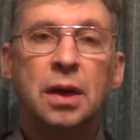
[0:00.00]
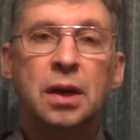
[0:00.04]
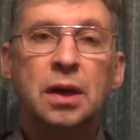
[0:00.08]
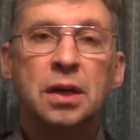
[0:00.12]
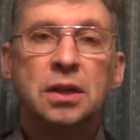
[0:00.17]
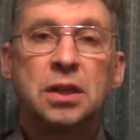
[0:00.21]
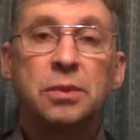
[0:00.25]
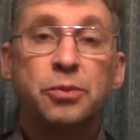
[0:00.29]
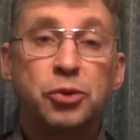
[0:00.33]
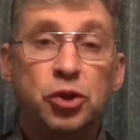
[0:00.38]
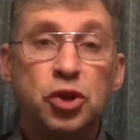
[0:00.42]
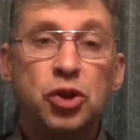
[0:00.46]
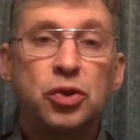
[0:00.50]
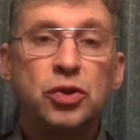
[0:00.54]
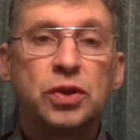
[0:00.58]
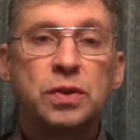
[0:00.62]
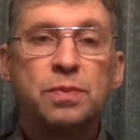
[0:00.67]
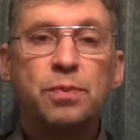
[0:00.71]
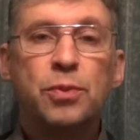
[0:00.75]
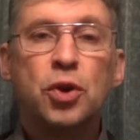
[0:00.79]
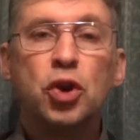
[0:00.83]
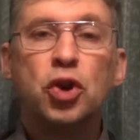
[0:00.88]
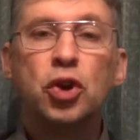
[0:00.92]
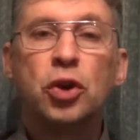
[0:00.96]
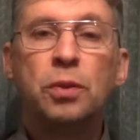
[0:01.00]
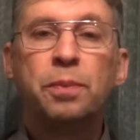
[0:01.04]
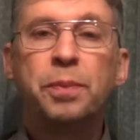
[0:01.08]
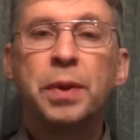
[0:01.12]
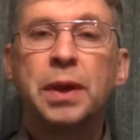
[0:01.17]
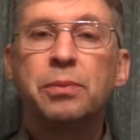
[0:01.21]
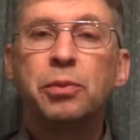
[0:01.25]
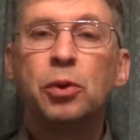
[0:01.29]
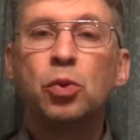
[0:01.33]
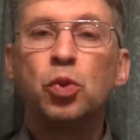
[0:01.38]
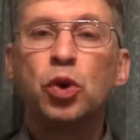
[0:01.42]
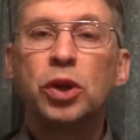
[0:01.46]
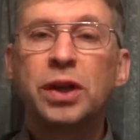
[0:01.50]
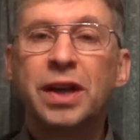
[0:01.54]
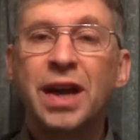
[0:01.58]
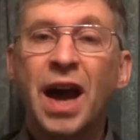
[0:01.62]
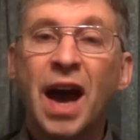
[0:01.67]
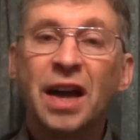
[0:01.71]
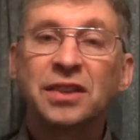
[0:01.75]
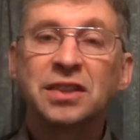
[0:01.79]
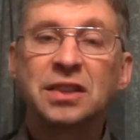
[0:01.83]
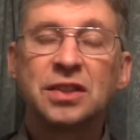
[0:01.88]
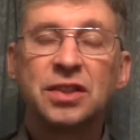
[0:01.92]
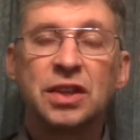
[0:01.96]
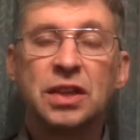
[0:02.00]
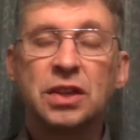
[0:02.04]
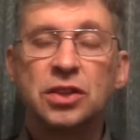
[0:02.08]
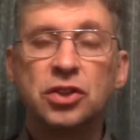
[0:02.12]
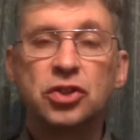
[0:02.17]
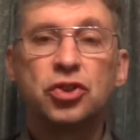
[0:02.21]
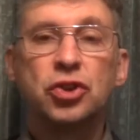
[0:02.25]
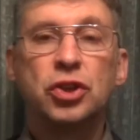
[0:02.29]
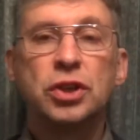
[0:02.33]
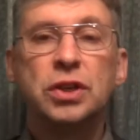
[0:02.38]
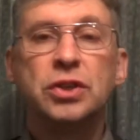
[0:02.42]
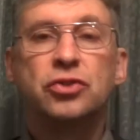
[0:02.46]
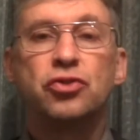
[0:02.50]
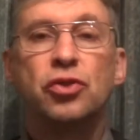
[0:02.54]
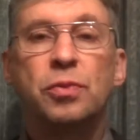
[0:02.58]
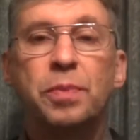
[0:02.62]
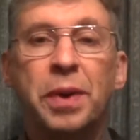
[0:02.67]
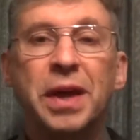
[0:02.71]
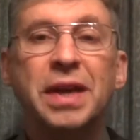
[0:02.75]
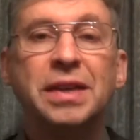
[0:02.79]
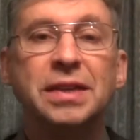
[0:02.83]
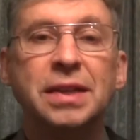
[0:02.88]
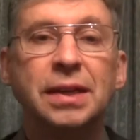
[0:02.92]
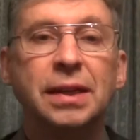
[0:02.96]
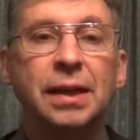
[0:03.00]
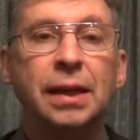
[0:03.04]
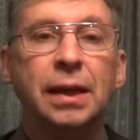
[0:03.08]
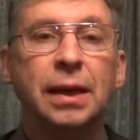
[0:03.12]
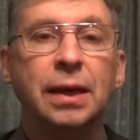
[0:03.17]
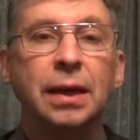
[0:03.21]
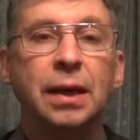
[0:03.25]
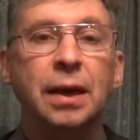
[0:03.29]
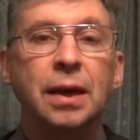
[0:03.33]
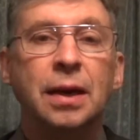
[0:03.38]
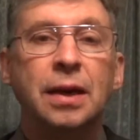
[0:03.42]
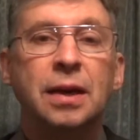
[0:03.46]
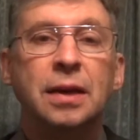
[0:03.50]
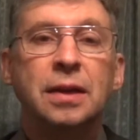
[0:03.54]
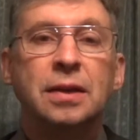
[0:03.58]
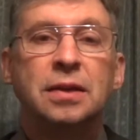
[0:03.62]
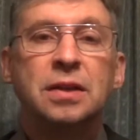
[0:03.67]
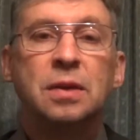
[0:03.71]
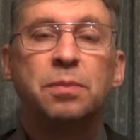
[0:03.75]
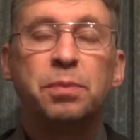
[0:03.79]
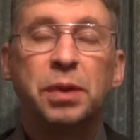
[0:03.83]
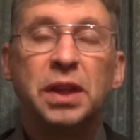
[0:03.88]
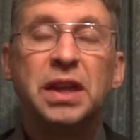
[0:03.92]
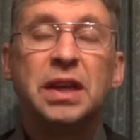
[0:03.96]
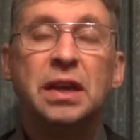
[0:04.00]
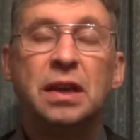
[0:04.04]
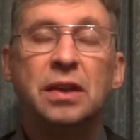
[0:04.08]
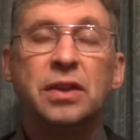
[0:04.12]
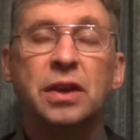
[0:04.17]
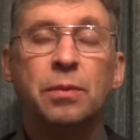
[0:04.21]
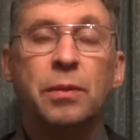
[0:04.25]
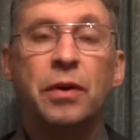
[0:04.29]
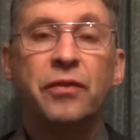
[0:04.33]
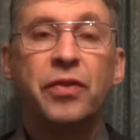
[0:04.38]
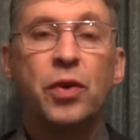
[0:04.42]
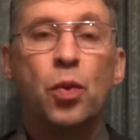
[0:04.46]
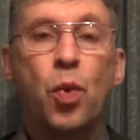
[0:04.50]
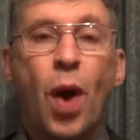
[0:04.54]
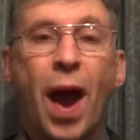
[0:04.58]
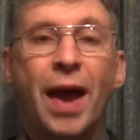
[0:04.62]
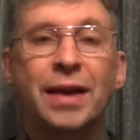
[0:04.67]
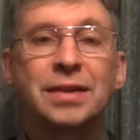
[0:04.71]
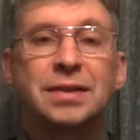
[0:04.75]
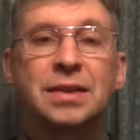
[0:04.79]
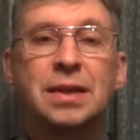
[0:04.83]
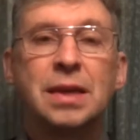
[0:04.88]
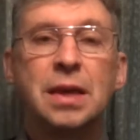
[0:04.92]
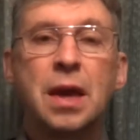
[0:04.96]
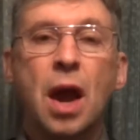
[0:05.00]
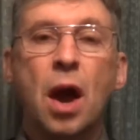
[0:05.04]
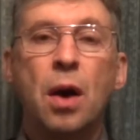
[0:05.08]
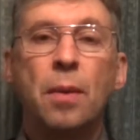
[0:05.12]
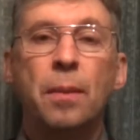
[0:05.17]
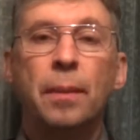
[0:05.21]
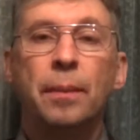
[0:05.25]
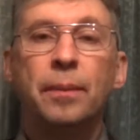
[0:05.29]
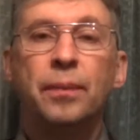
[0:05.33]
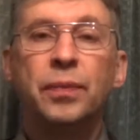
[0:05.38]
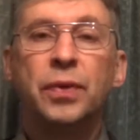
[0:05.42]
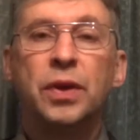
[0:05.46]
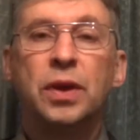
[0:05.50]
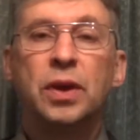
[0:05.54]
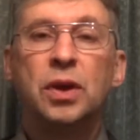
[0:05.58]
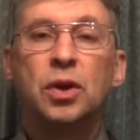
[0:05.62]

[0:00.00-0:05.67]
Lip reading: To produce myrrh, people will cut these trees repeatedly to bleed them of the waxy gum,